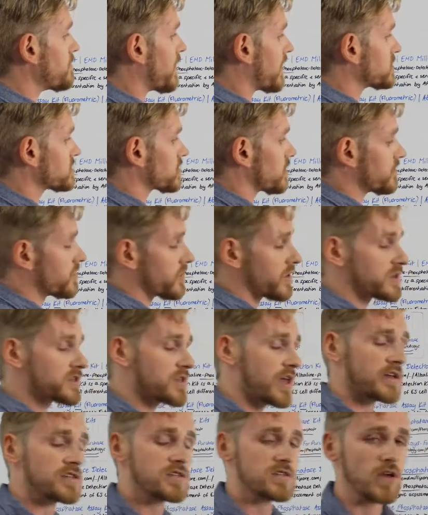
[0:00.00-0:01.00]
based off your
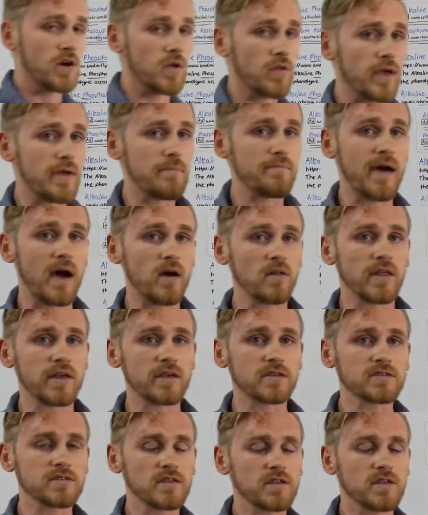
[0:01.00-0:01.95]
external inbound links.